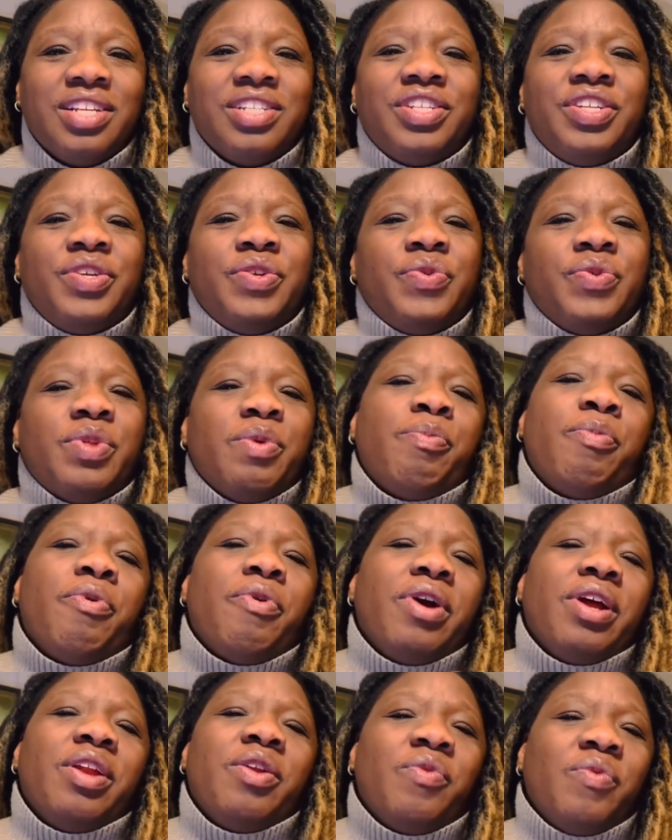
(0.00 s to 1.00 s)
to the
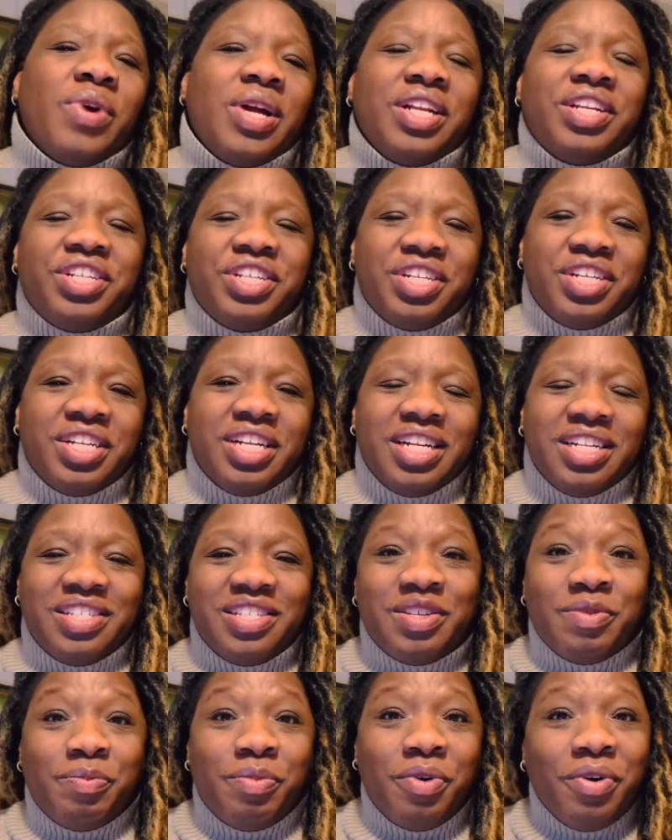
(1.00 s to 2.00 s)
point in which it
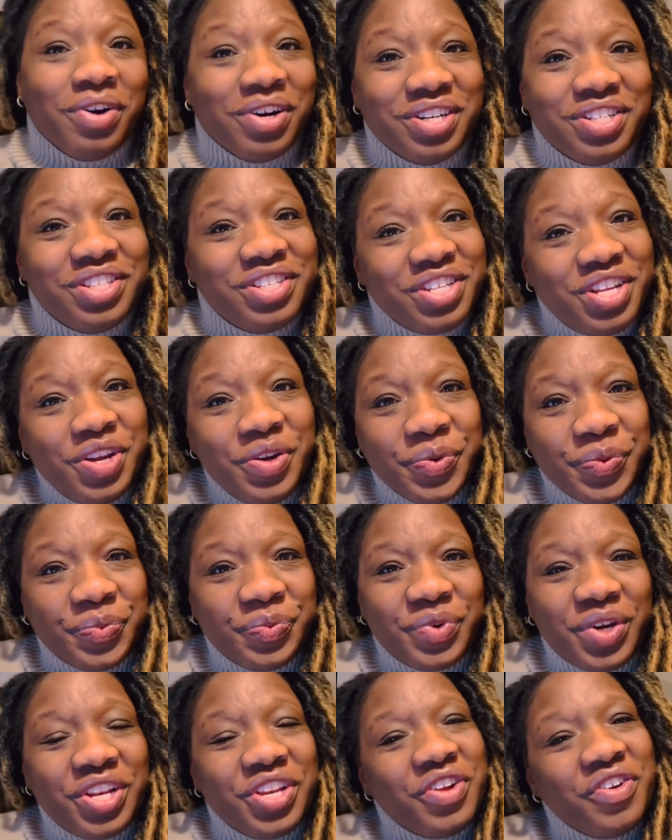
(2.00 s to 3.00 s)
supports
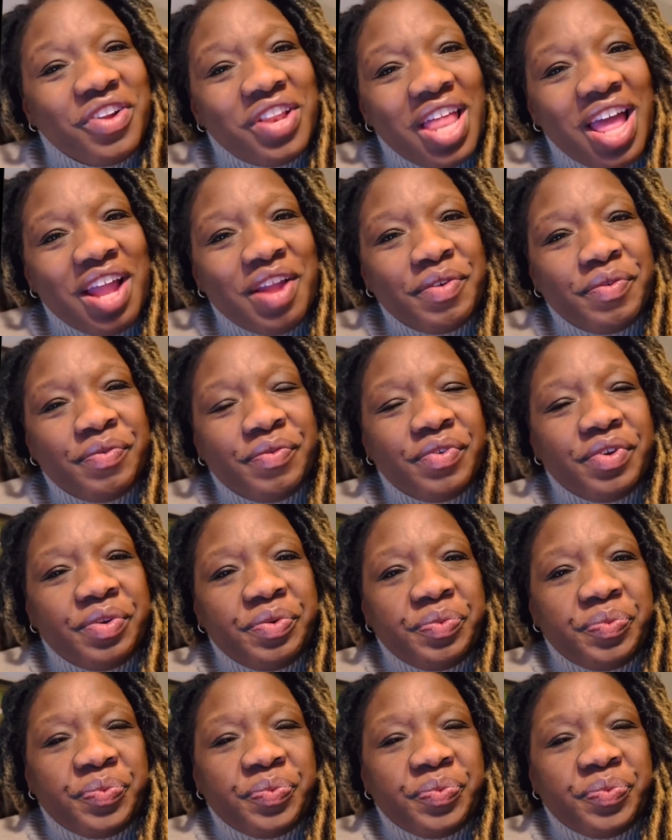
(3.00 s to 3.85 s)
you in your life.